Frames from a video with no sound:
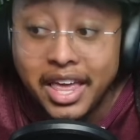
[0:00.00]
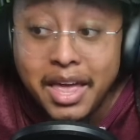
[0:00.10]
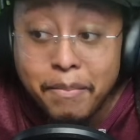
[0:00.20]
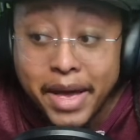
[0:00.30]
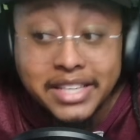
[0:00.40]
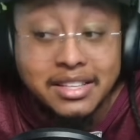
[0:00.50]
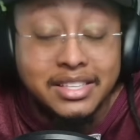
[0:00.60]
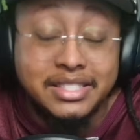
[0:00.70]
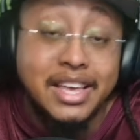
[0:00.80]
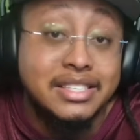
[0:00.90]
He
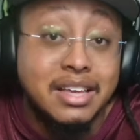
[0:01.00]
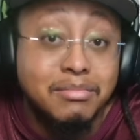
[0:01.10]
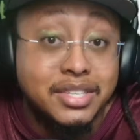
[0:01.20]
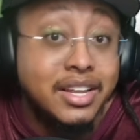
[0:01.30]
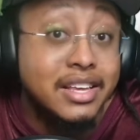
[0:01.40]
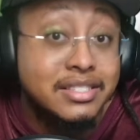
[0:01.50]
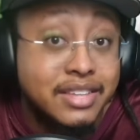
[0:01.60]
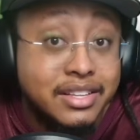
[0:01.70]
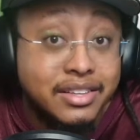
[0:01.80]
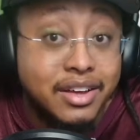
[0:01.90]
basically said something to the
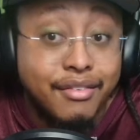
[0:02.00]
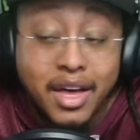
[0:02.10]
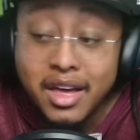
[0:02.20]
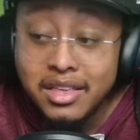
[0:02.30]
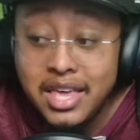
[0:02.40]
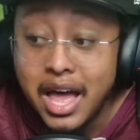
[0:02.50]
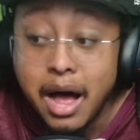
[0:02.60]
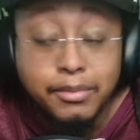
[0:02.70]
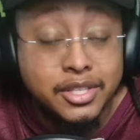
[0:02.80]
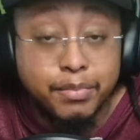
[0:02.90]
extent of, yeah,
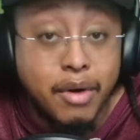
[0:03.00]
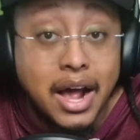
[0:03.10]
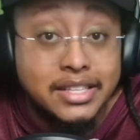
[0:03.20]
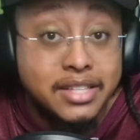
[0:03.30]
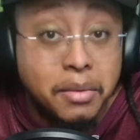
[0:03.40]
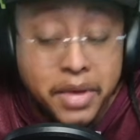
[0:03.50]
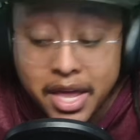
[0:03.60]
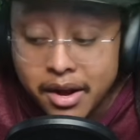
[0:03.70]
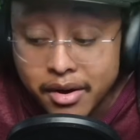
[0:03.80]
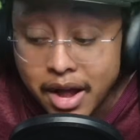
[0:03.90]
I'm surprised I'm
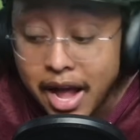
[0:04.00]
here.